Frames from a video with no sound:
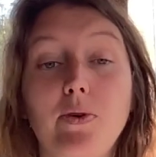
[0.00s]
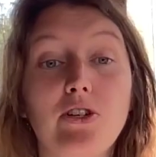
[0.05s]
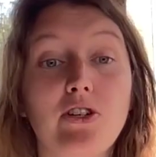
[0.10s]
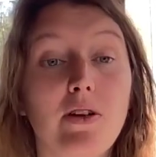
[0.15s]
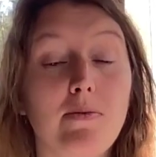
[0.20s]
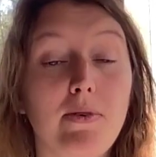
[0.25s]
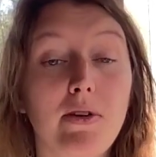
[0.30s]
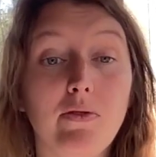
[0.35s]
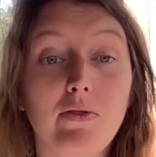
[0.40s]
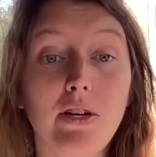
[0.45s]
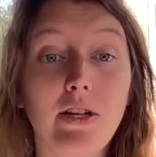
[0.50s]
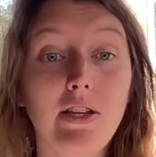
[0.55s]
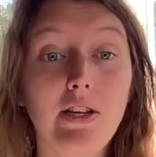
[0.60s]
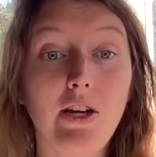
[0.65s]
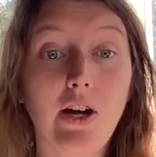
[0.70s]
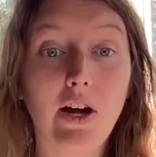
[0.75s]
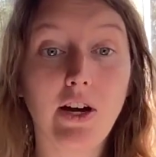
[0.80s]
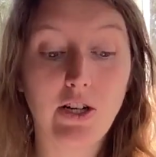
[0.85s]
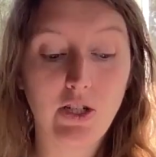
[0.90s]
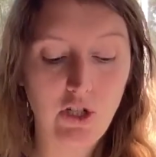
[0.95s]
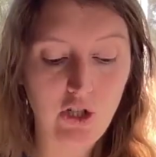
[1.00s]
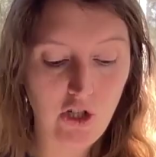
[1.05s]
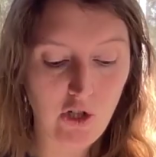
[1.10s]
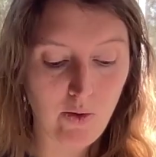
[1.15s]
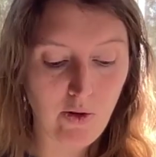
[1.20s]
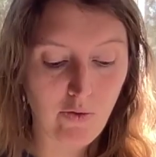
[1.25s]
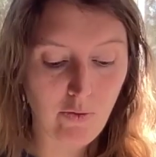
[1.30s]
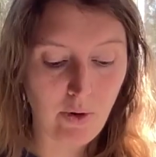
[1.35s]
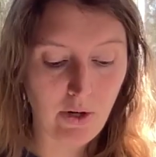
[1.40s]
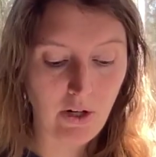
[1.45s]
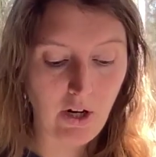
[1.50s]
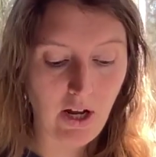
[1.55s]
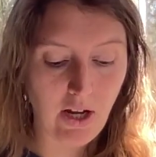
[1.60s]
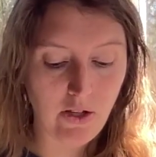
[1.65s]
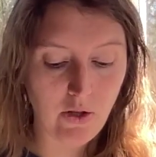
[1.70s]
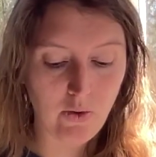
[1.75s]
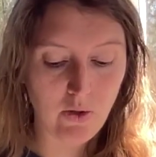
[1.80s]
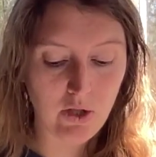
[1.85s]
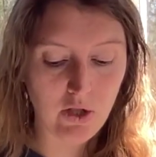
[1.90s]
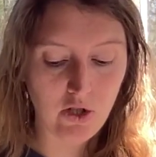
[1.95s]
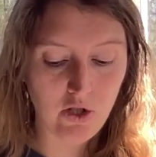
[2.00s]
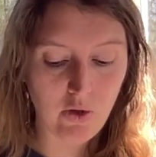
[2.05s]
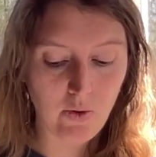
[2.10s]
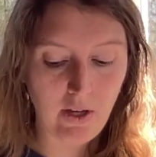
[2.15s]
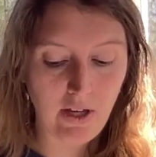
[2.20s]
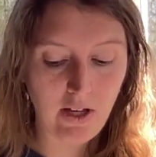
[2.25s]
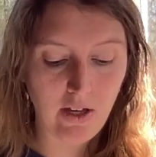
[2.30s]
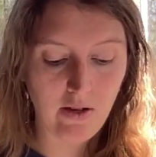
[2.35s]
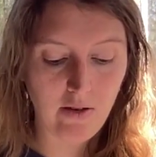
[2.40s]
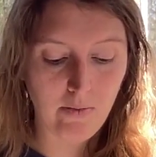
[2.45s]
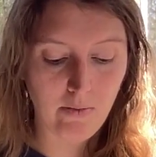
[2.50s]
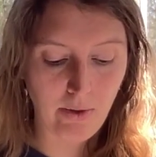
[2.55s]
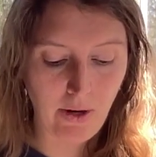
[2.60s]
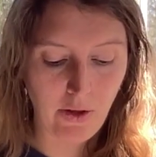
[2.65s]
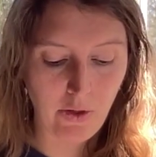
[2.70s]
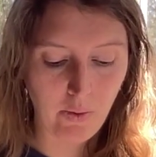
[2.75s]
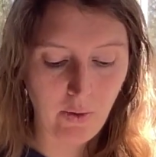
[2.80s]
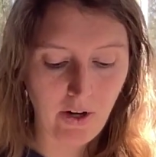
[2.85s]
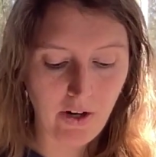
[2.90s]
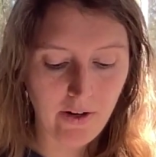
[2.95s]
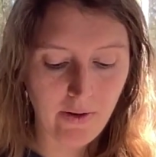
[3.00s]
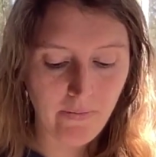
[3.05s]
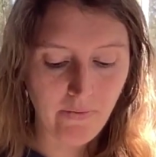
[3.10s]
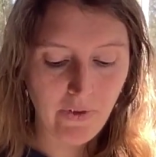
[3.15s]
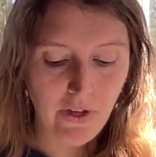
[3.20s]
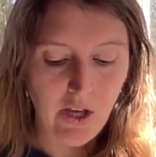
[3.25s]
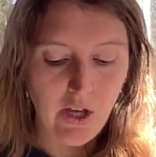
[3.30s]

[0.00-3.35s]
which can be really hard to do if we're not used to doing breath work.